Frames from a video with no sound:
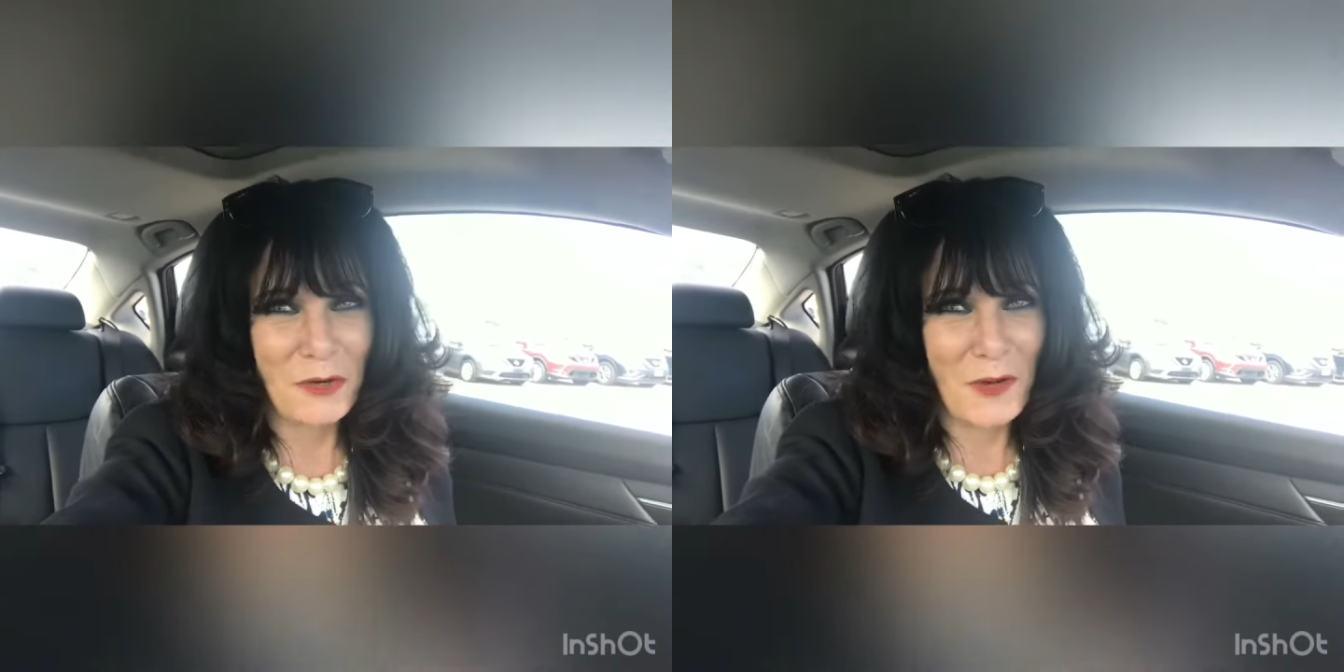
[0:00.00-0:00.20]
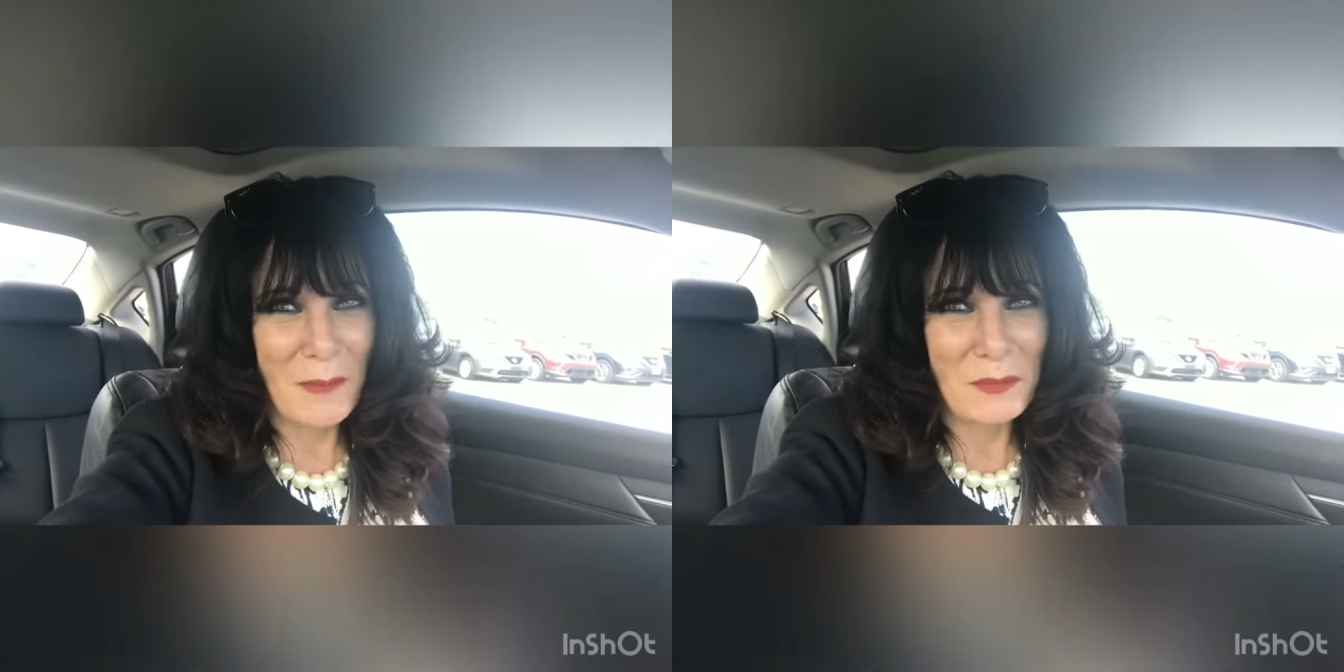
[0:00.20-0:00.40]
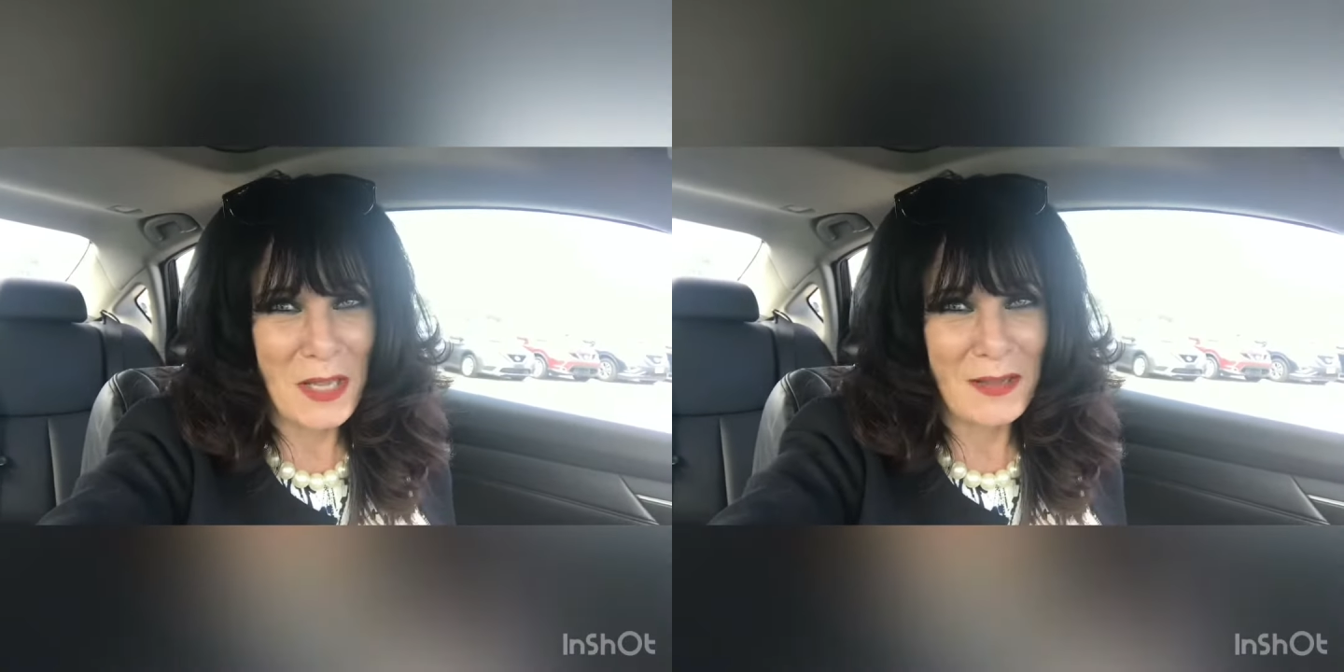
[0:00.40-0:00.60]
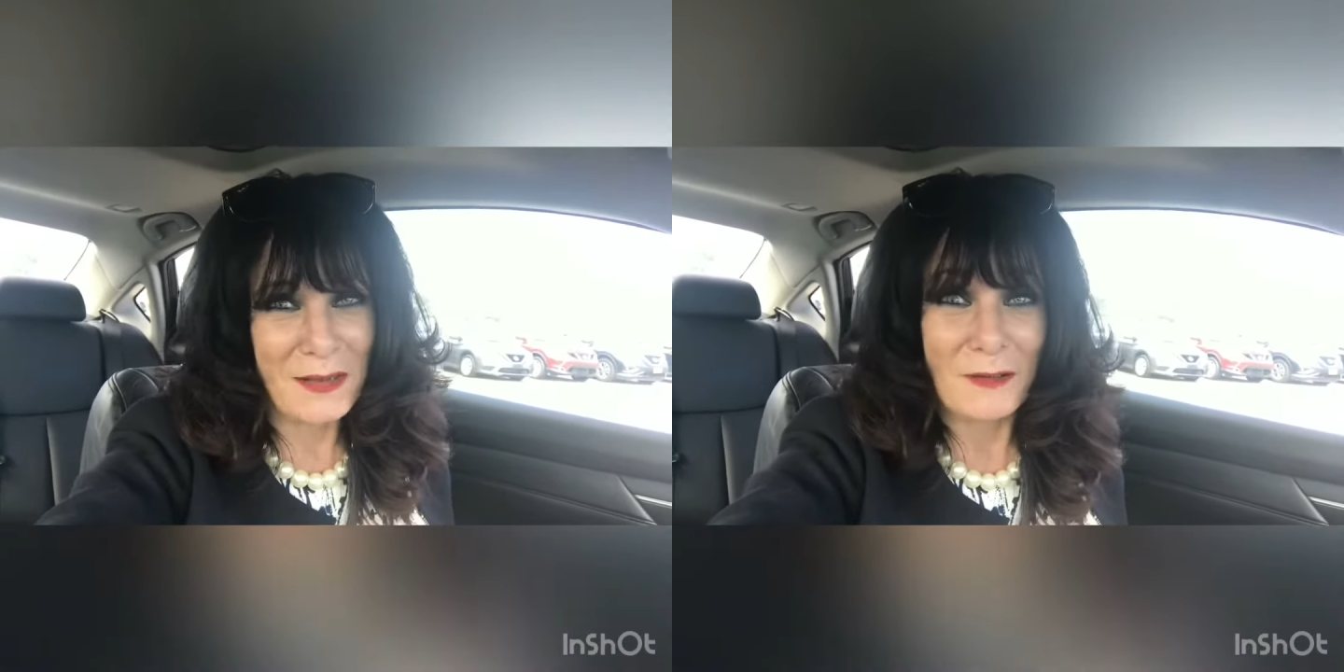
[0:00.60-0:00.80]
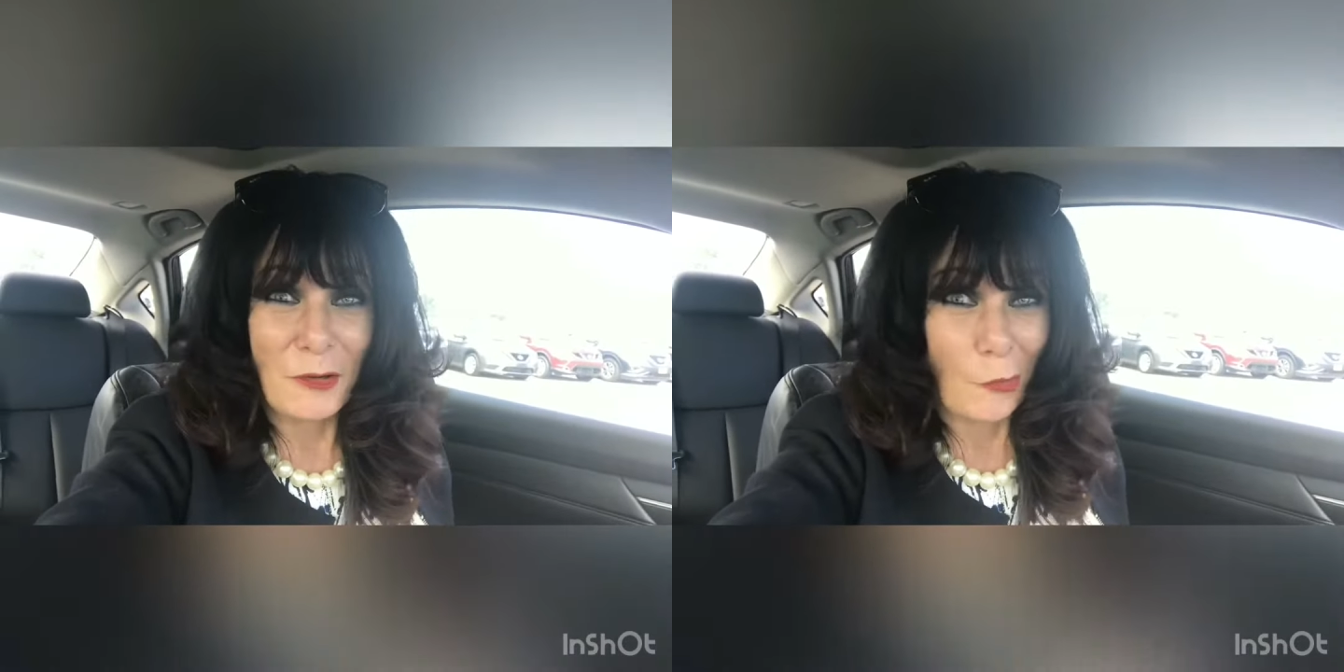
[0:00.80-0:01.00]
if I'm being
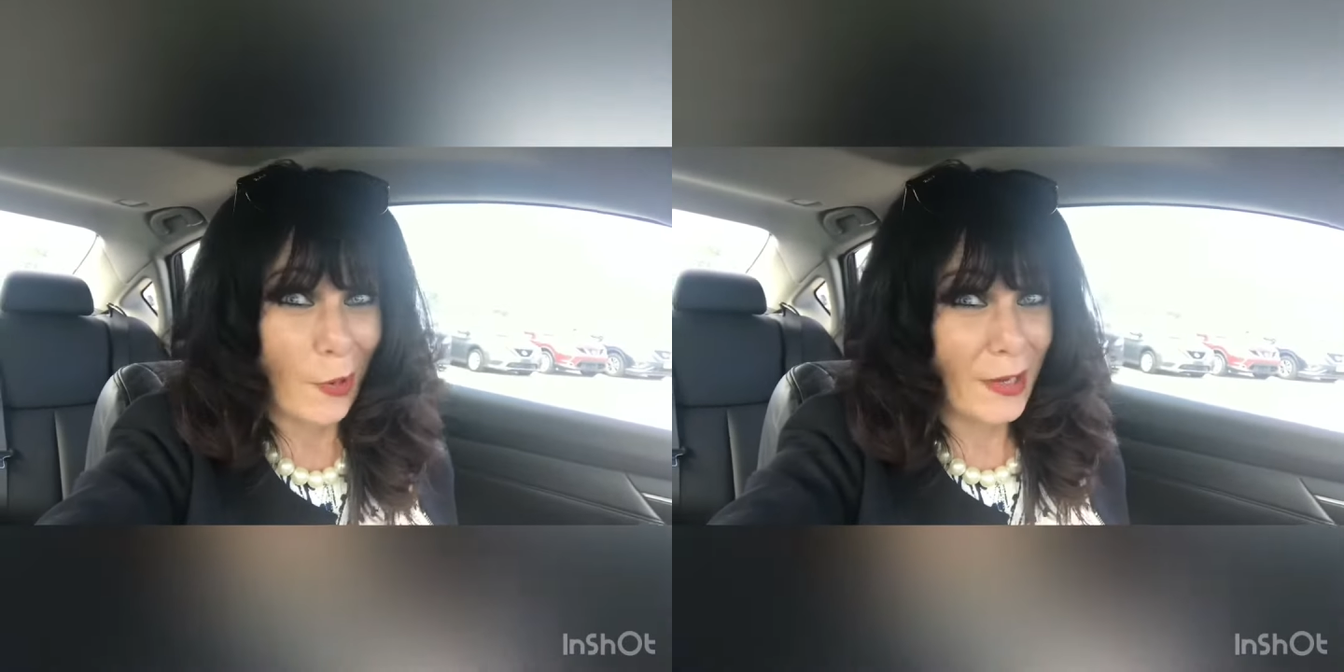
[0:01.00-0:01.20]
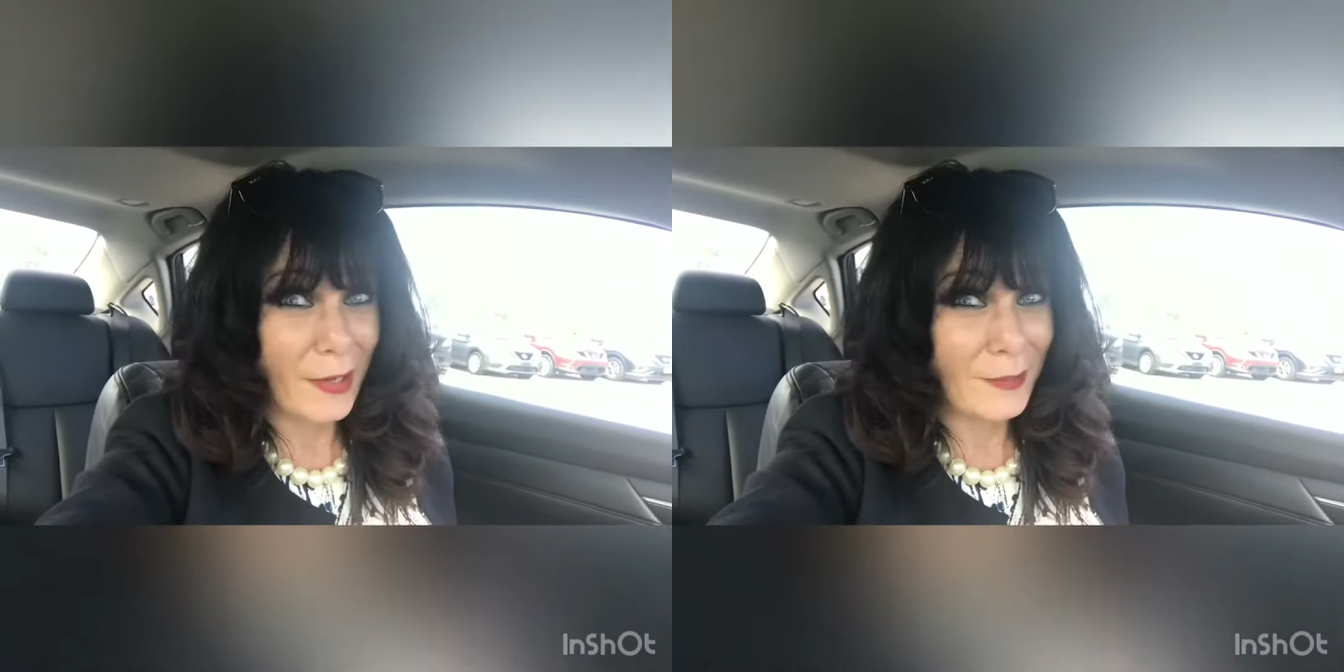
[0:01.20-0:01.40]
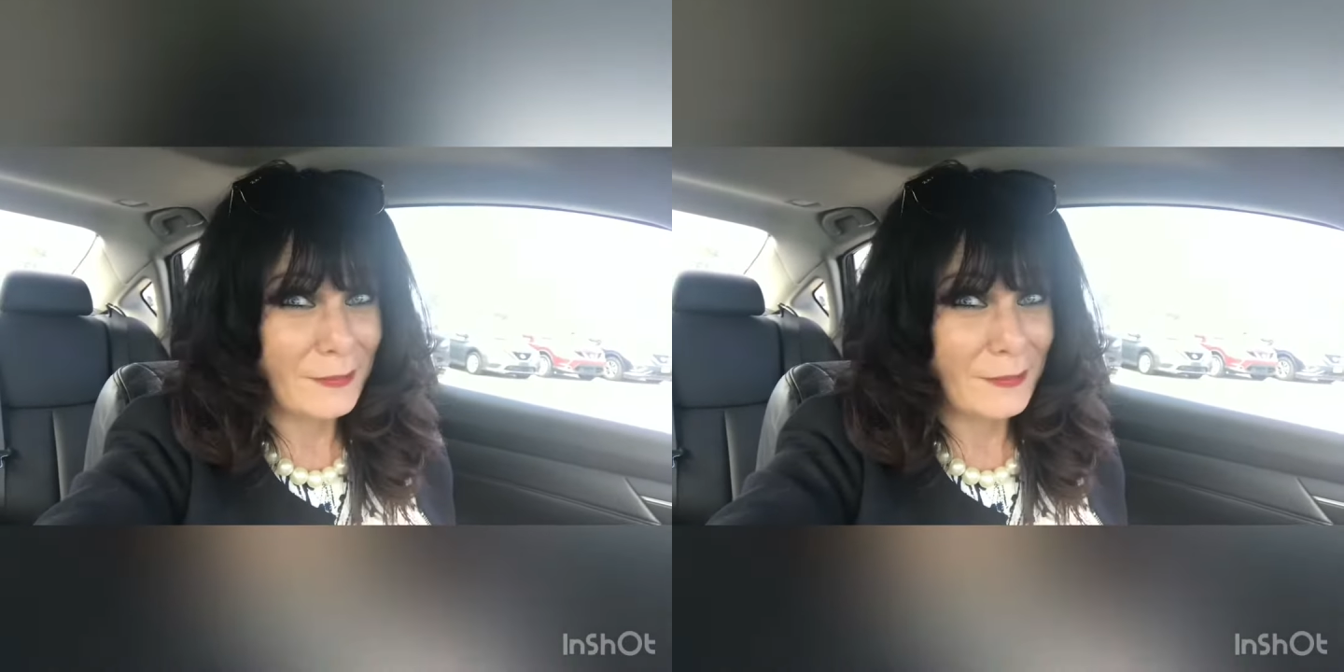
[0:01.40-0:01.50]
a Greta